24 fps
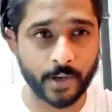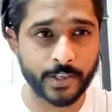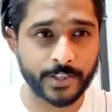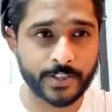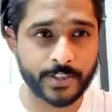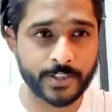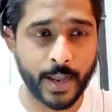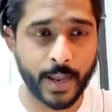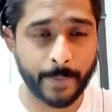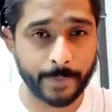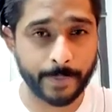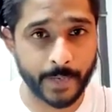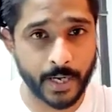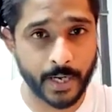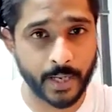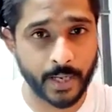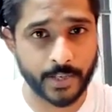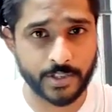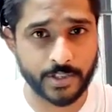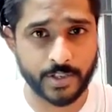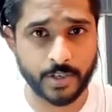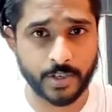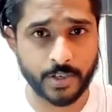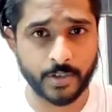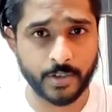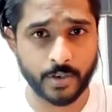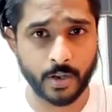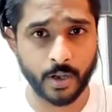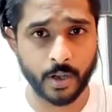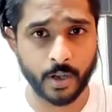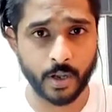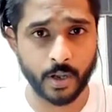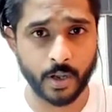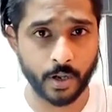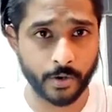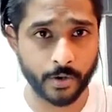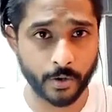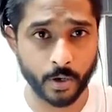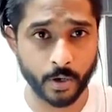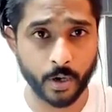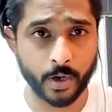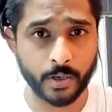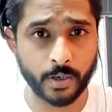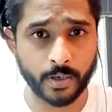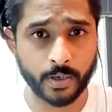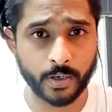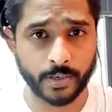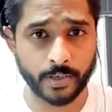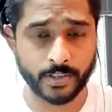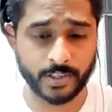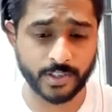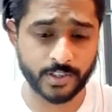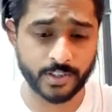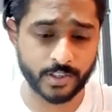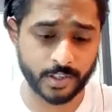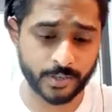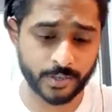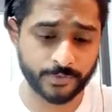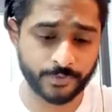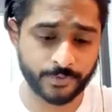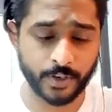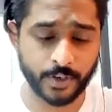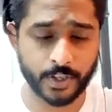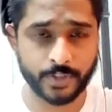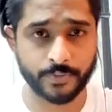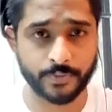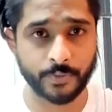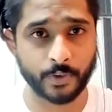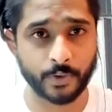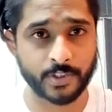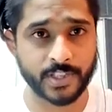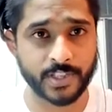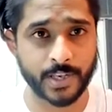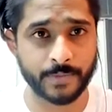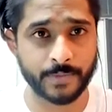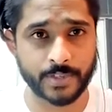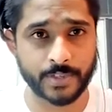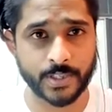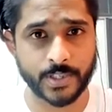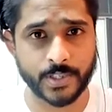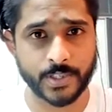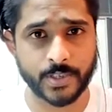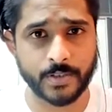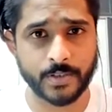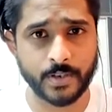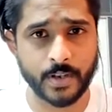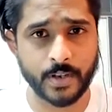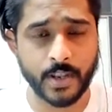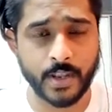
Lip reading: capitalized it on a lot, and this is his first full-time season,